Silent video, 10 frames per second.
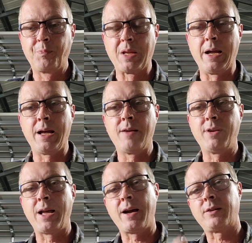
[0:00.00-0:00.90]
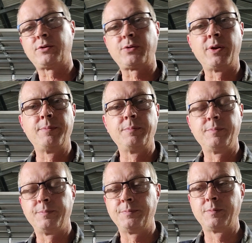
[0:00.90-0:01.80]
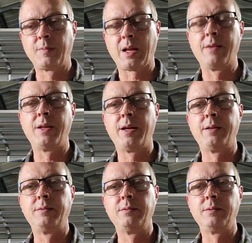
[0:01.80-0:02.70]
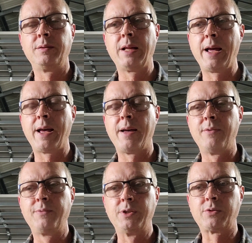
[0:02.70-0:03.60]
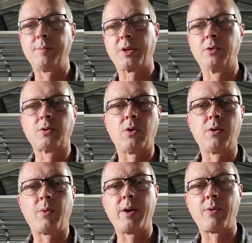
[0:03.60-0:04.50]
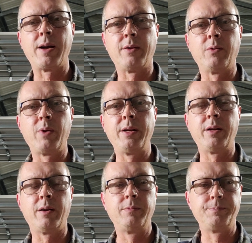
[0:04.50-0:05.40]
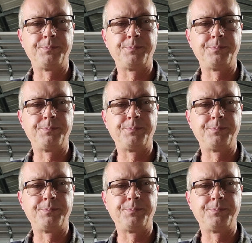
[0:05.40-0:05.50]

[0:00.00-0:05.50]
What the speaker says: They have an outer trim, and then they have the trim that goes all the way around the window.